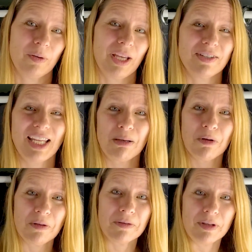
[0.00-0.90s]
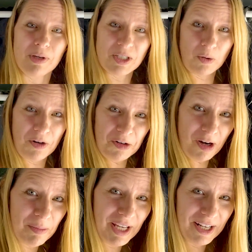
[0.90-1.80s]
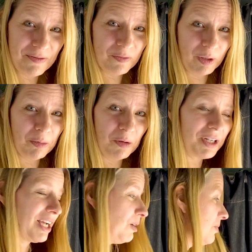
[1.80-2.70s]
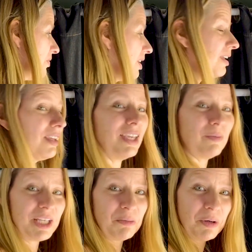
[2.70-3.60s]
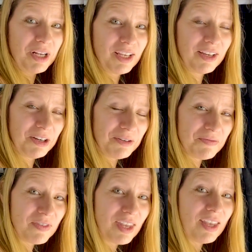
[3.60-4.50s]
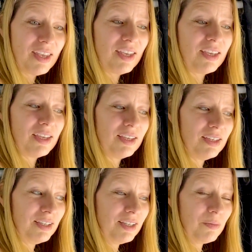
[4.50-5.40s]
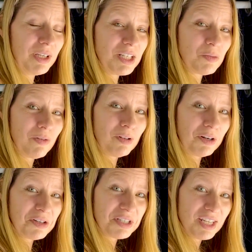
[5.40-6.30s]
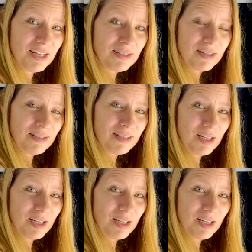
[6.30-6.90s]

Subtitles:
we have a table that we store under our bed, we pull it out, and we can put it here, and we can swivel our seat and sit